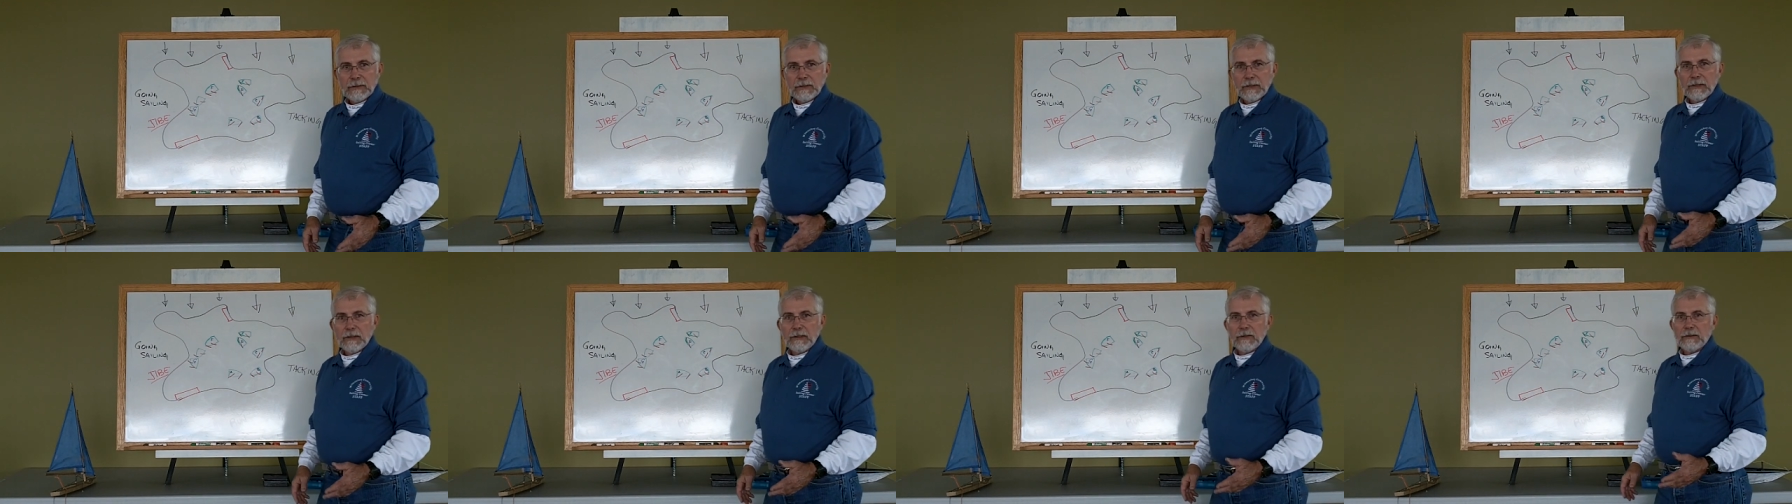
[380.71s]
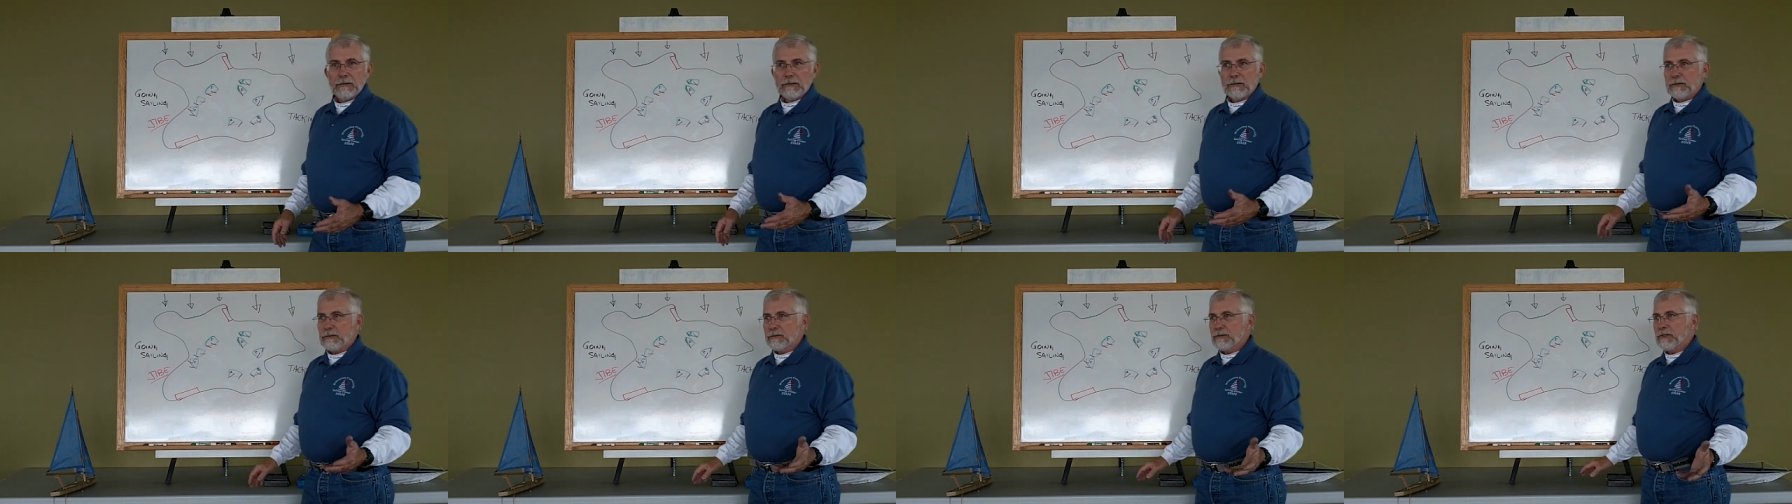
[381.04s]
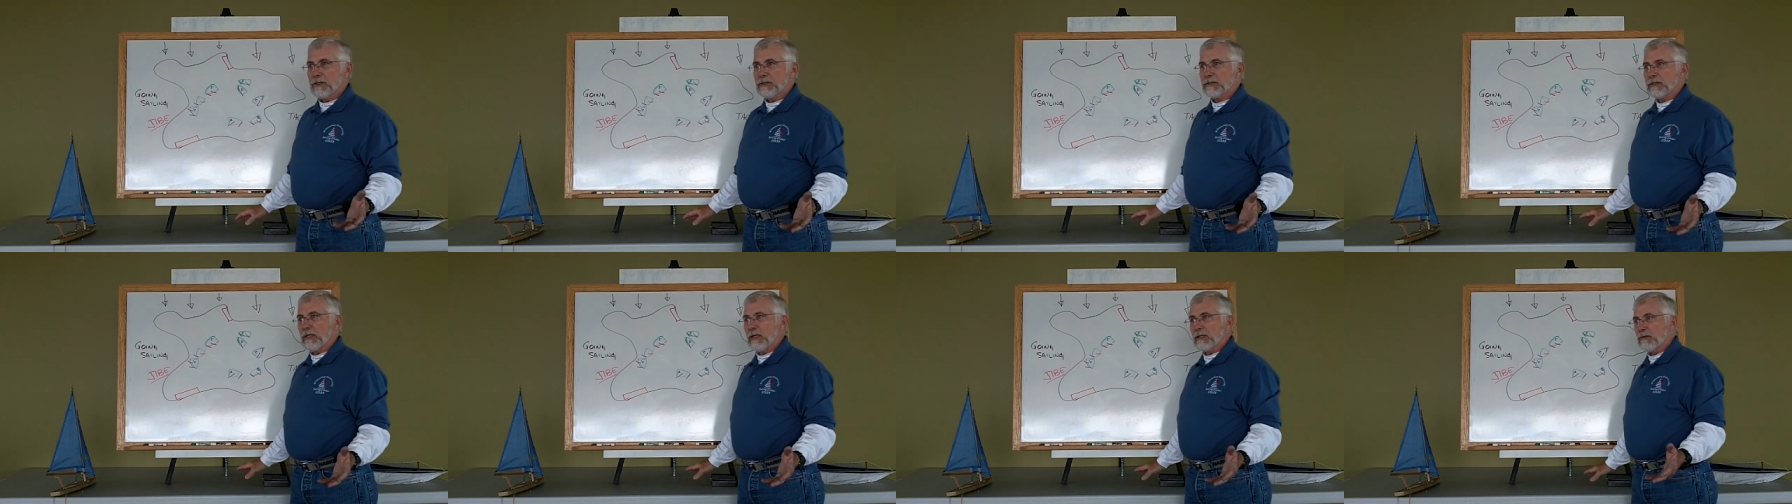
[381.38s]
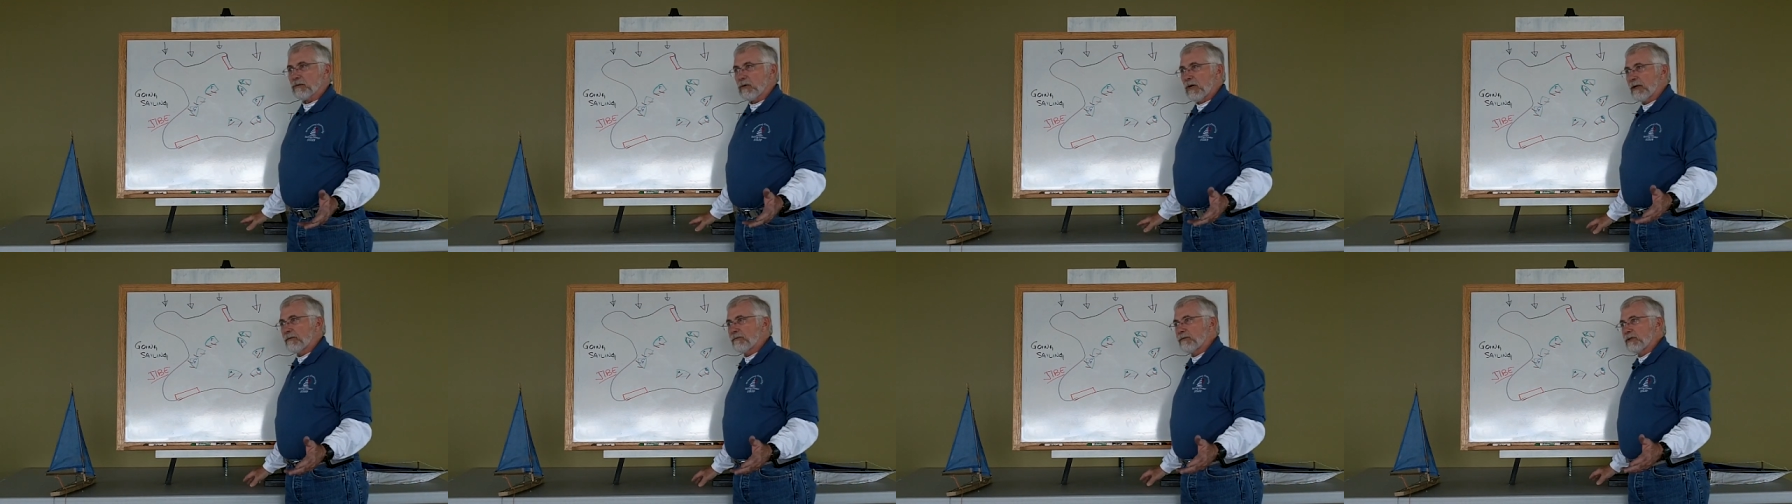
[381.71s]
And just
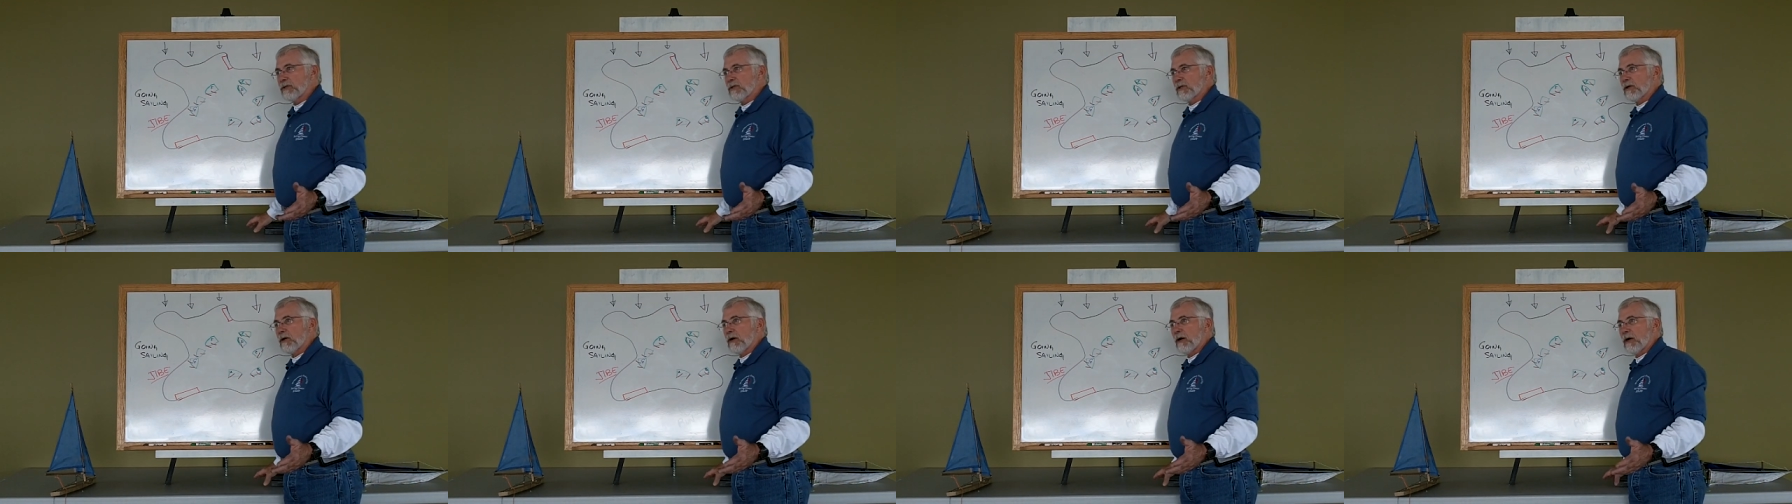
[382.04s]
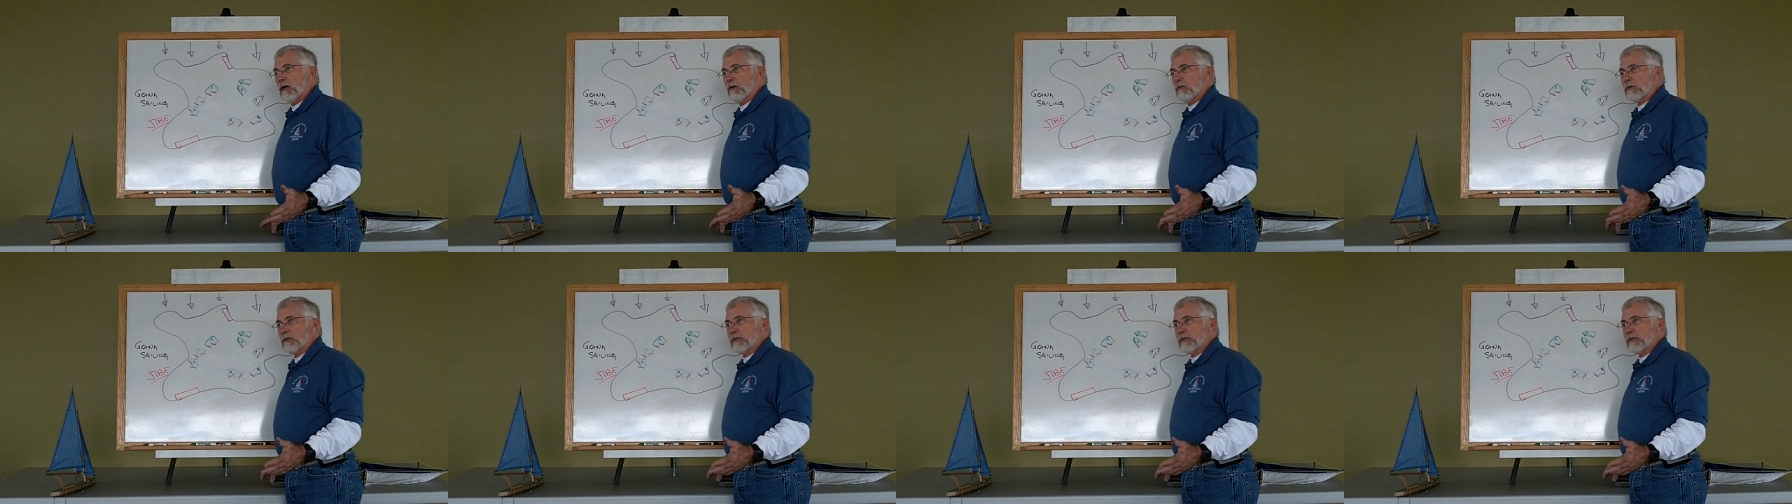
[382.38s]
like driving your car,